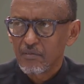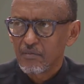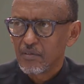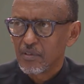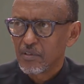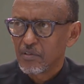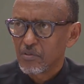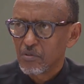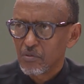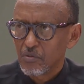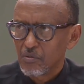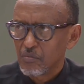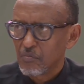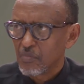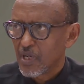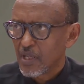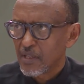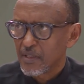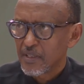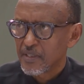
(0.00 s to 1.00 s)
the two
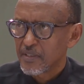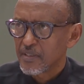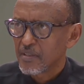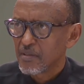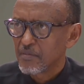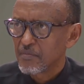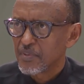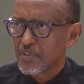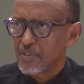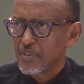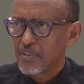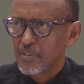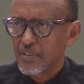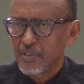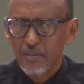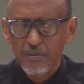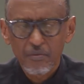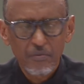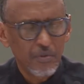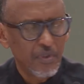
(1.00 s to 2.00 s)
brothers I'm
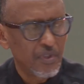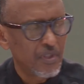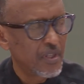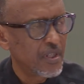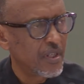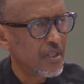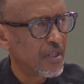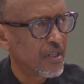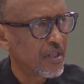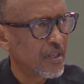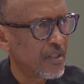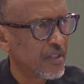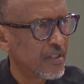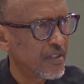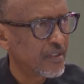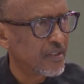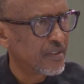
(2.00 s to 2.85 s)
sitting with here